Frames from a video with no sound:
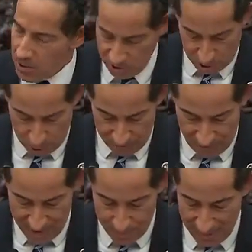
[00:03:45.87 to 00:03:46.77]

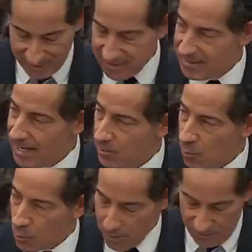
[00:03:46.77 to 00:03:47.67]
certified by state
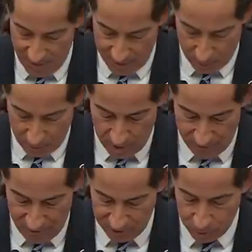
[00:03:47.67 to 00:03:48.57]
or federal
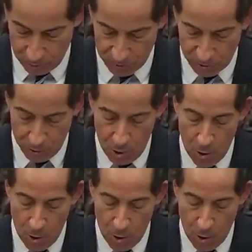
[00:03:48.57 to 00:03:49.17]
officials.